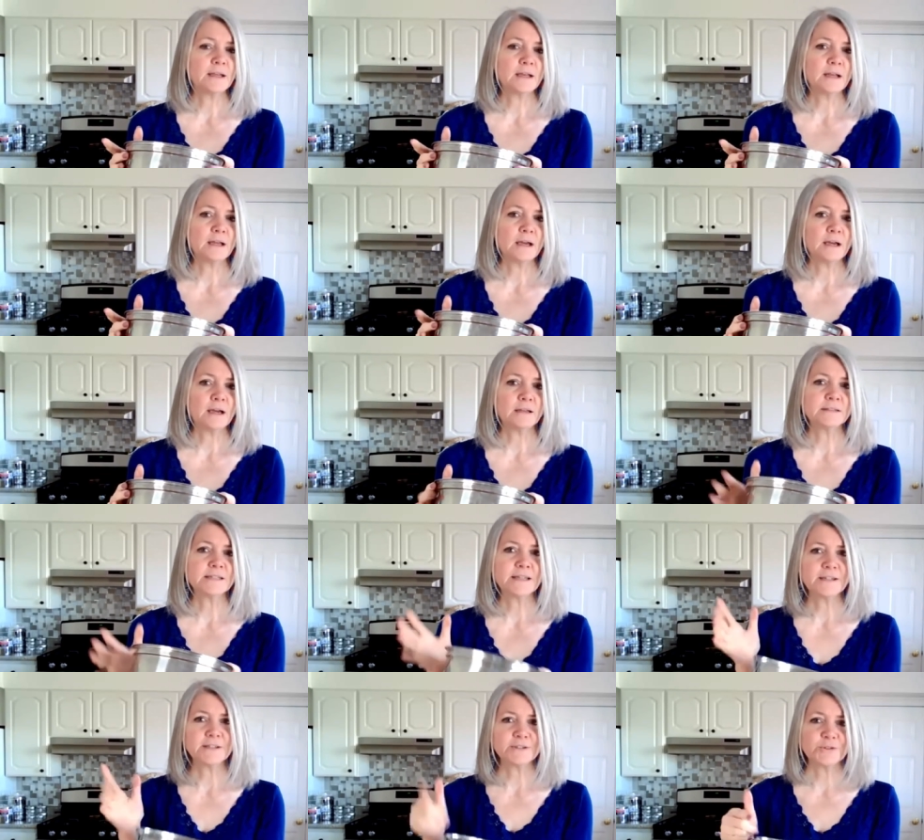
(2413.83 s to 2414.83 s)
And I'll
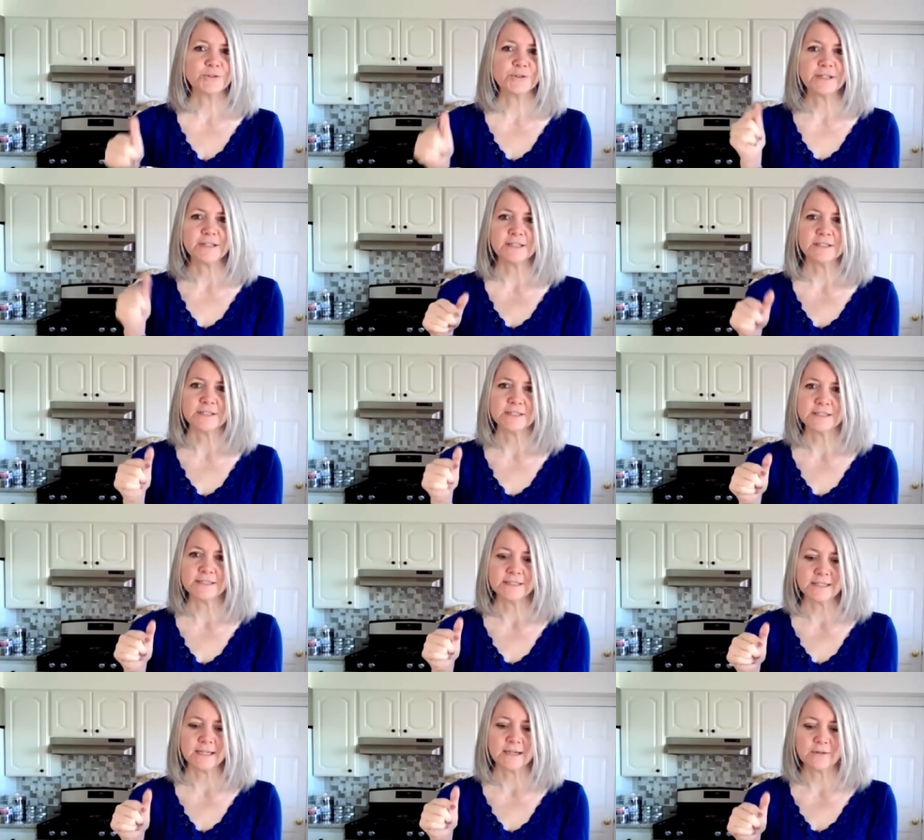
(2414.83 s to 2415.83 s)
tell you a story in just a
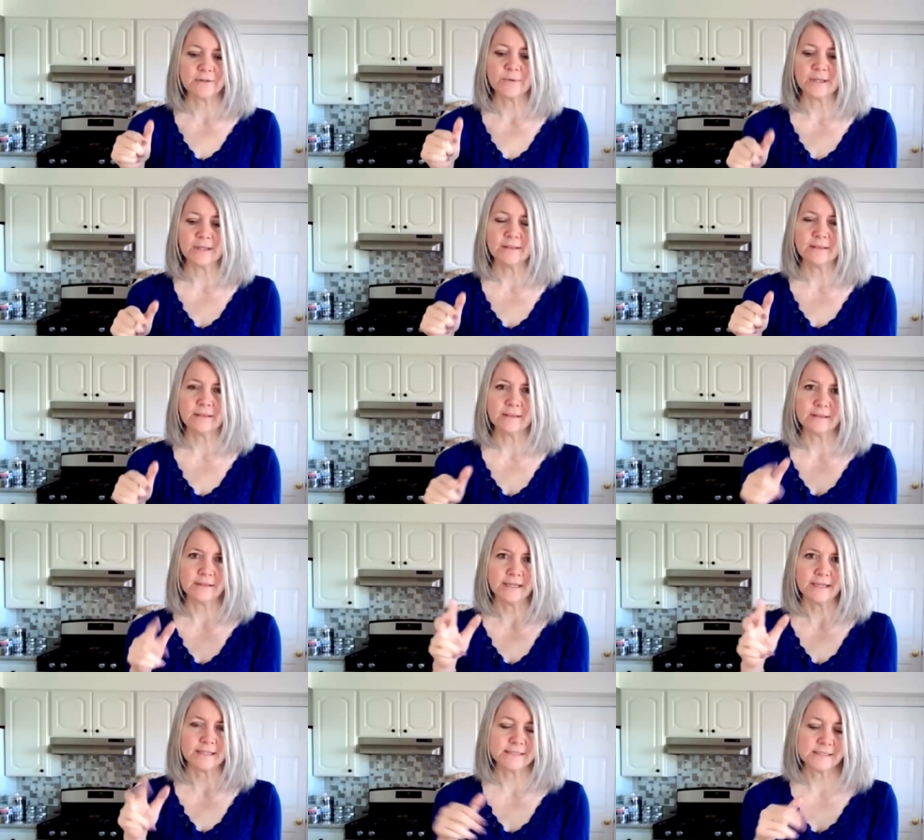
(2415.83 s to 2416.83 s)
sec, what the
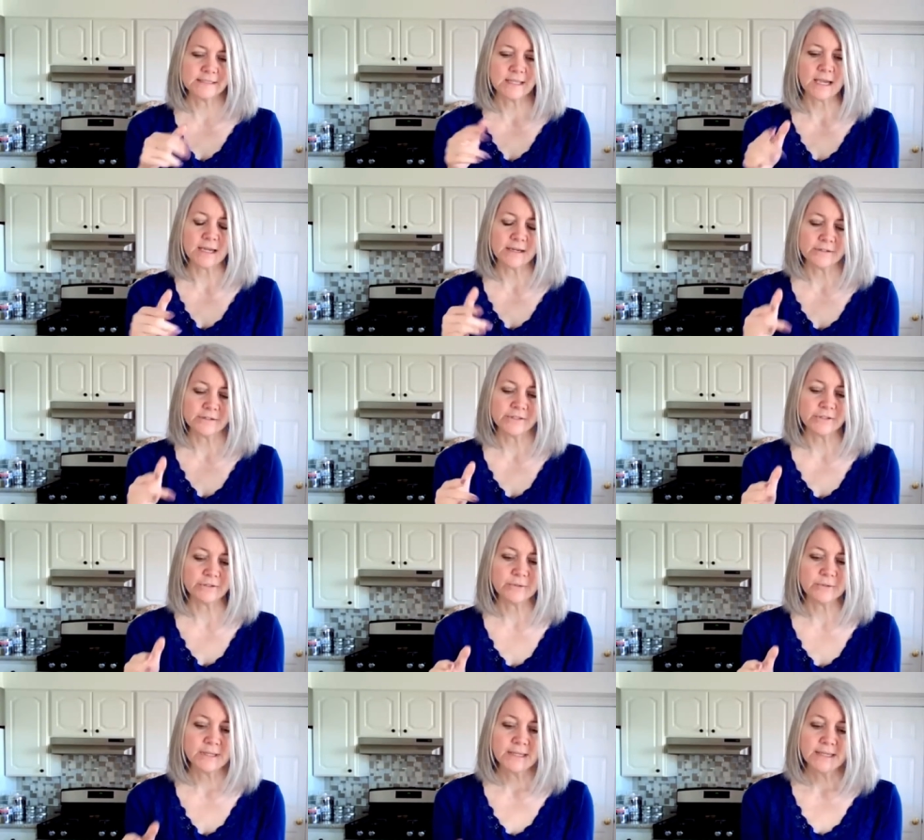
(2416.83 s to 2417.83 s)
next slide or
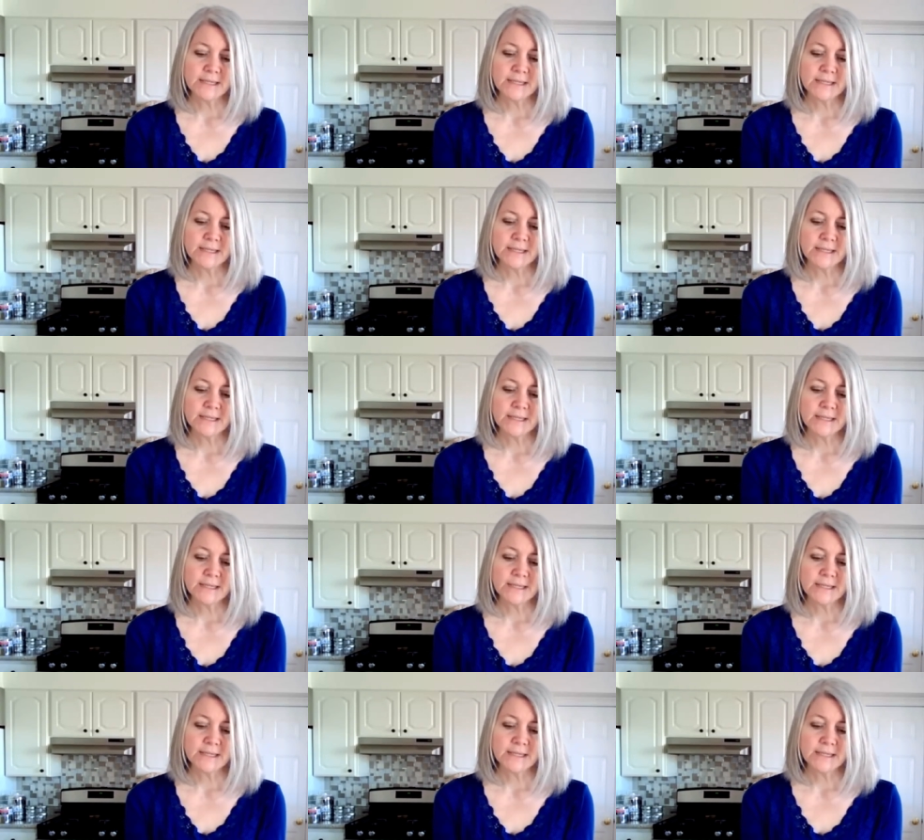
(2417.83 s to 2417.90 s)
two,